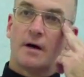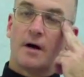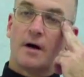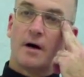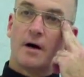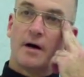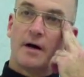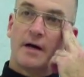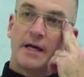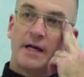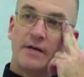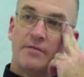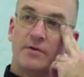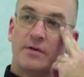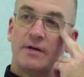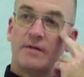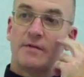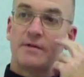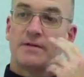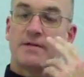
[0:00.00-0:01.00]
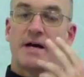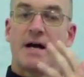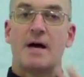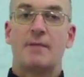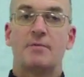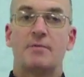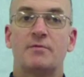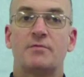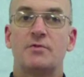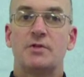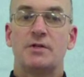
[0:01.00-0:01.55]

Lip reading: Okay? Even in the time of